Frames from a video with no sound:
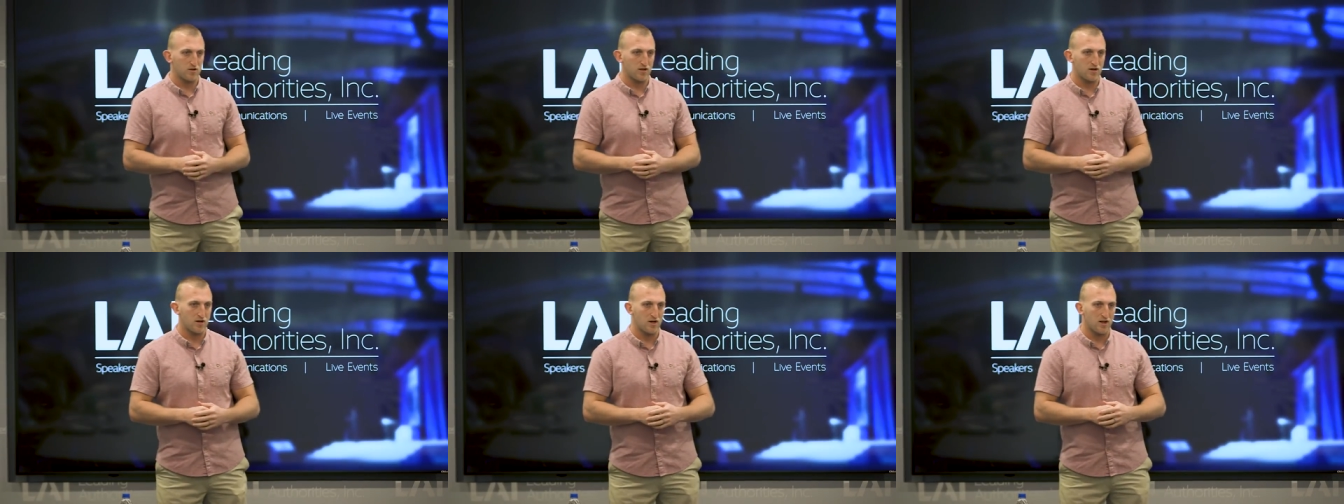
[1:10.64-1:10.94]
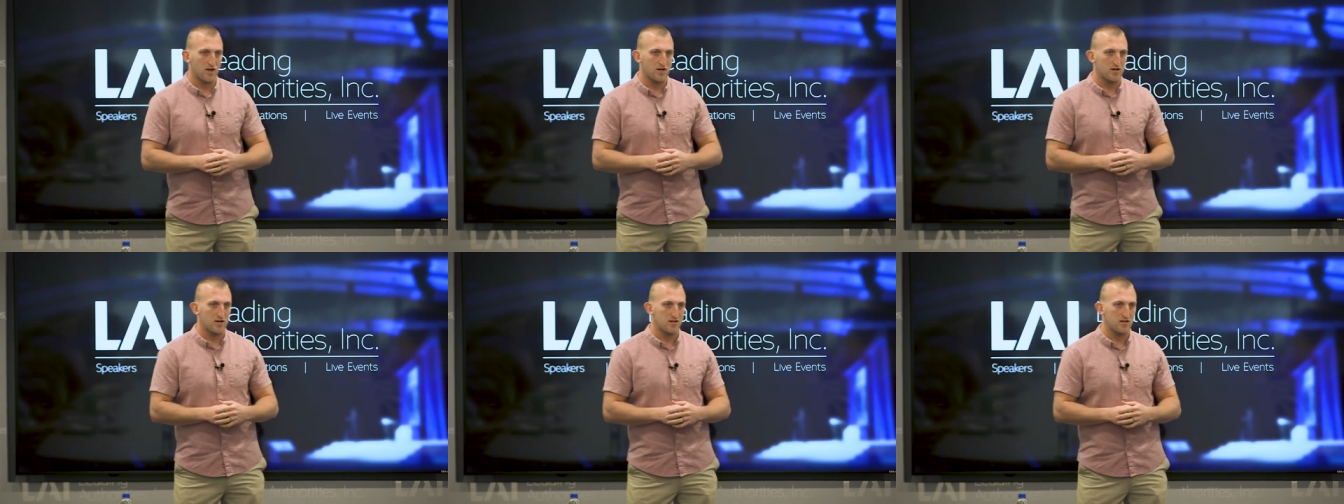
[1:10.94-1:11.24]
on an
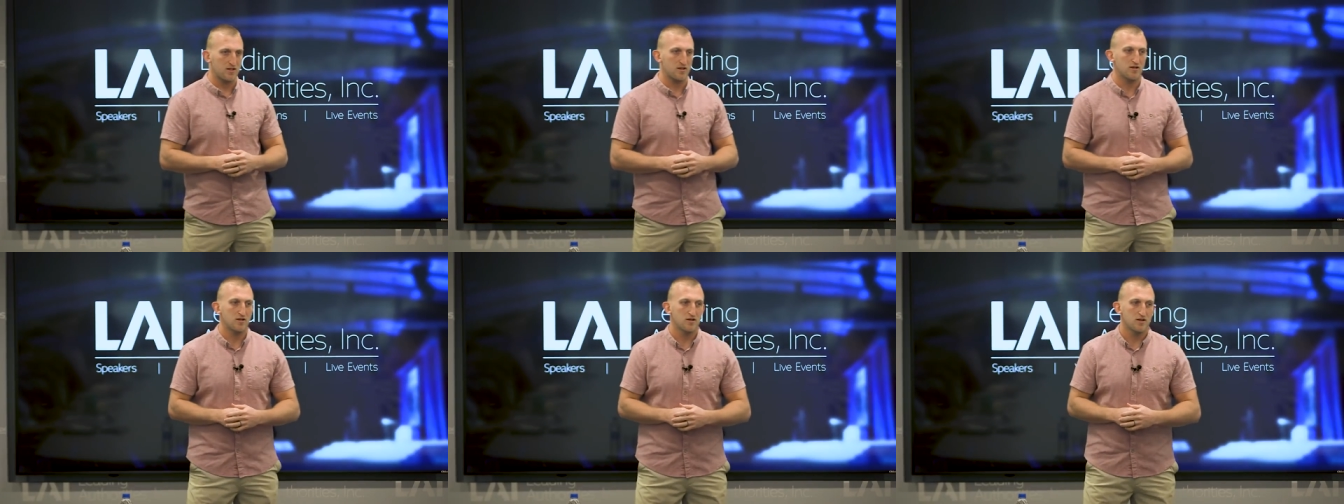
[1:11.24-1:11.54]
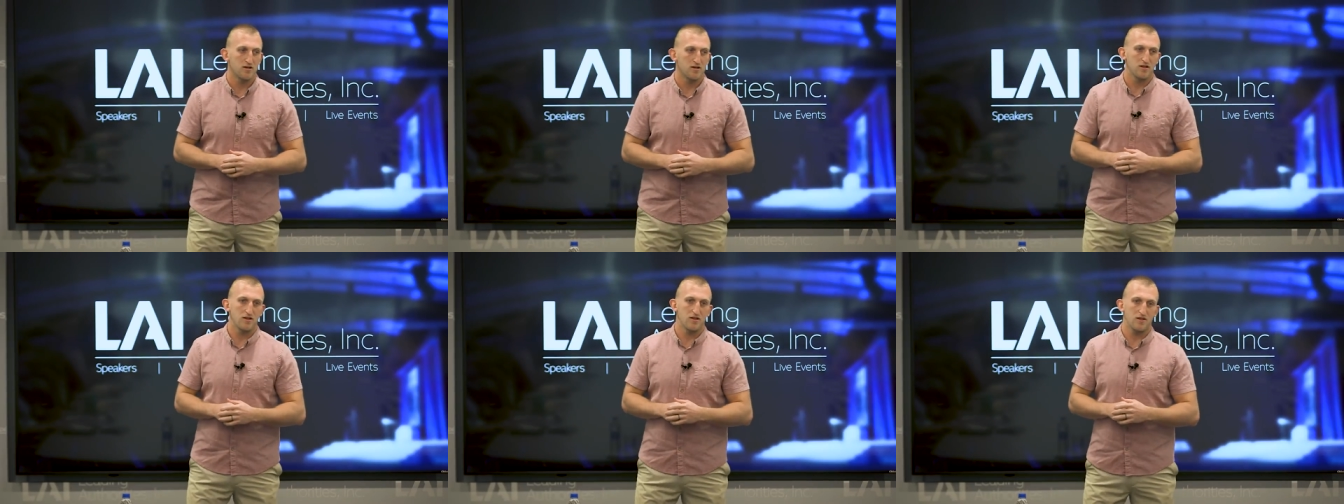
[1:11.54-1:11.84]
IED
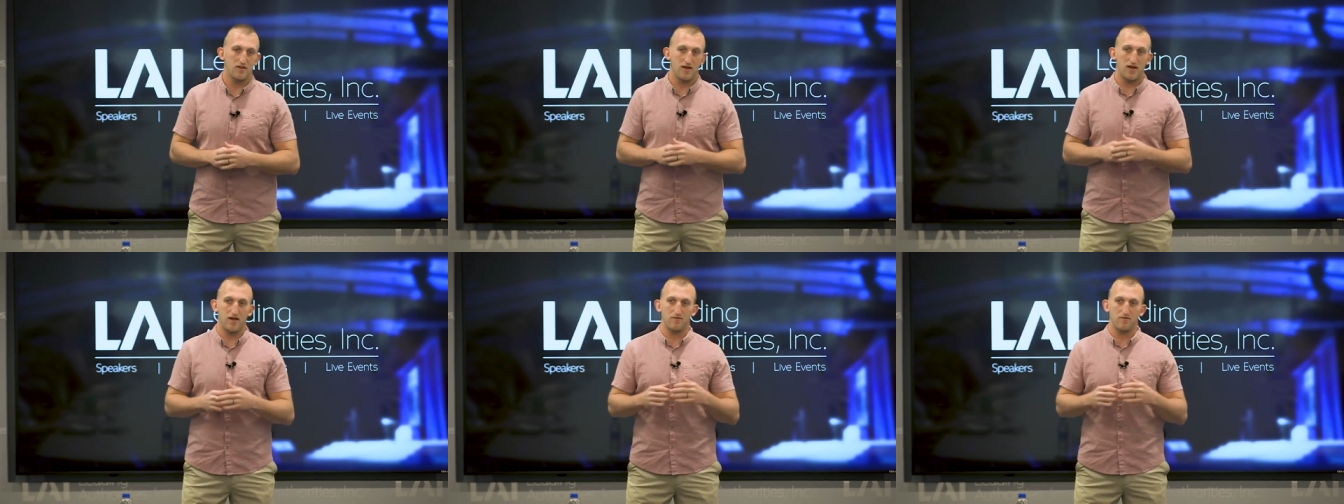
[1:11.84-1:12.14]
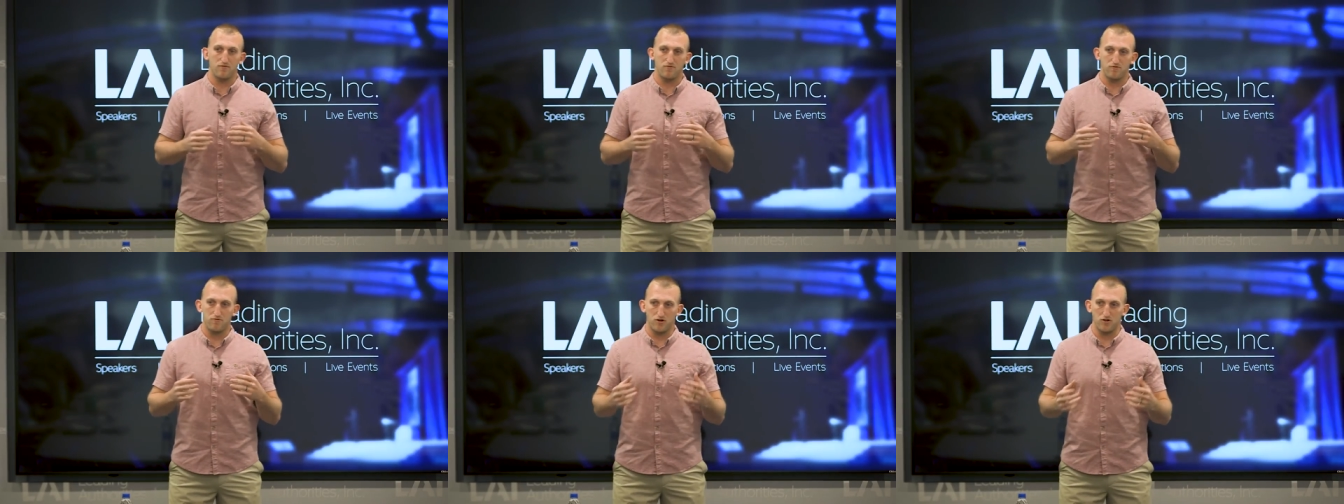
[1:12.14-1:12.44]
that
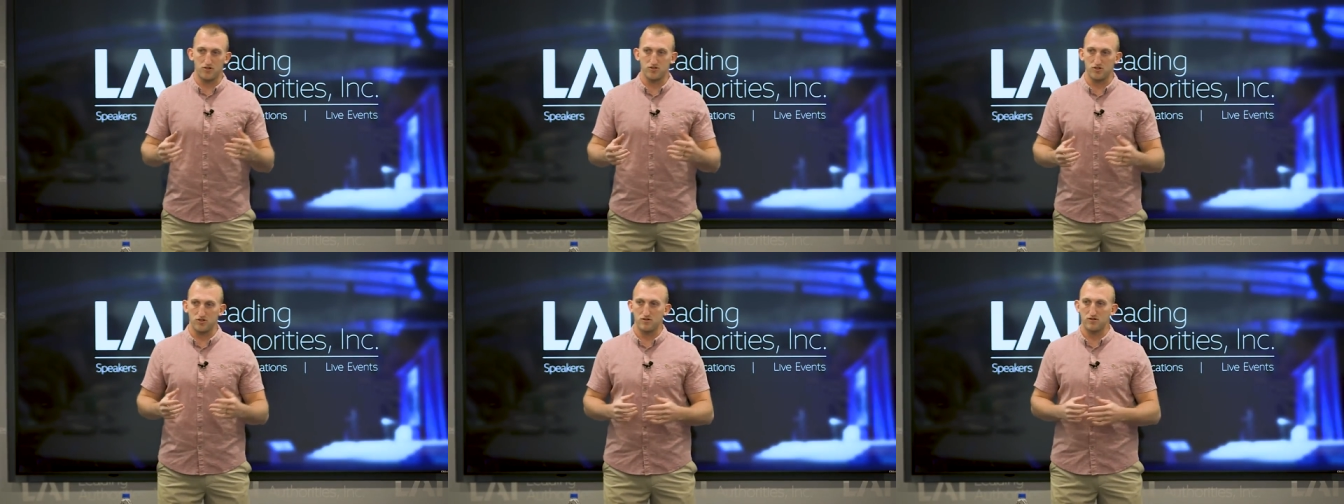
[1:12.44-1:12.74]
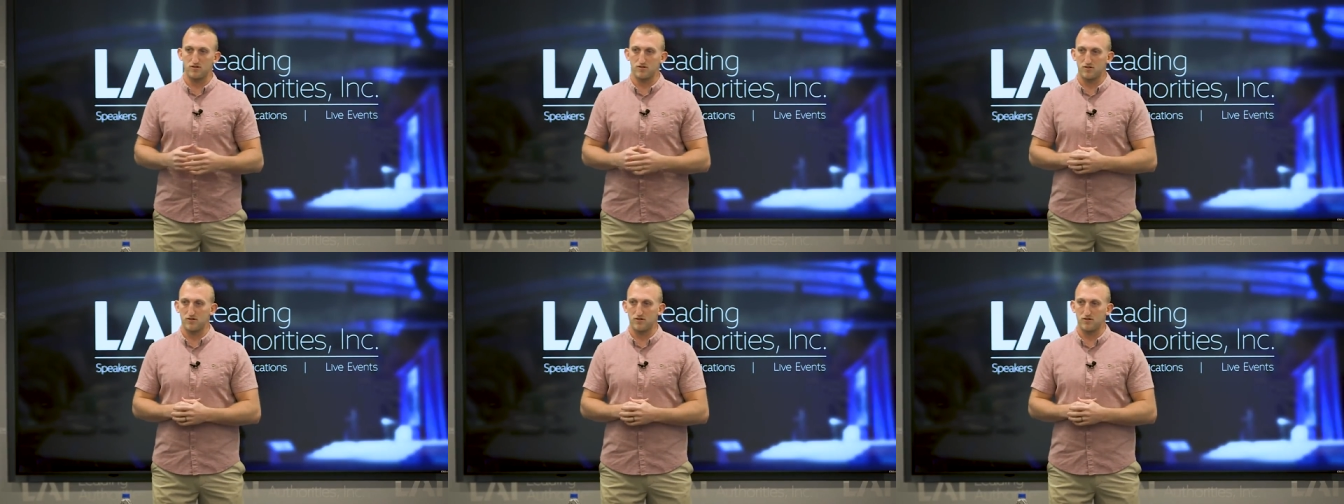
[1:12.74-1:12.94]
functioned,